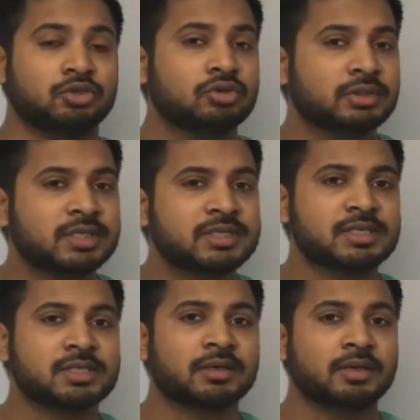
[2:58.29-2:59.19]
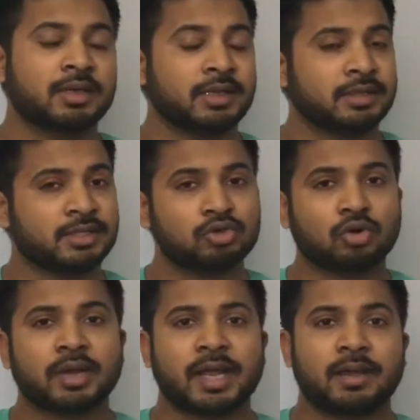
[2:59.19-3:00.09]
Due to this reason, they
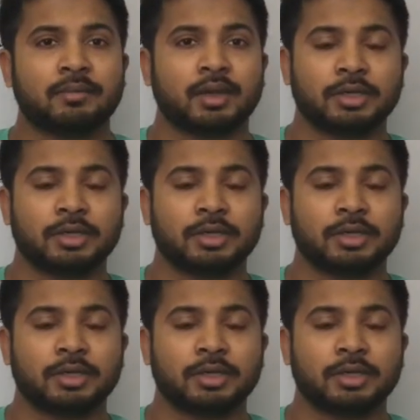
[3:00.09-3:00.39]
don't have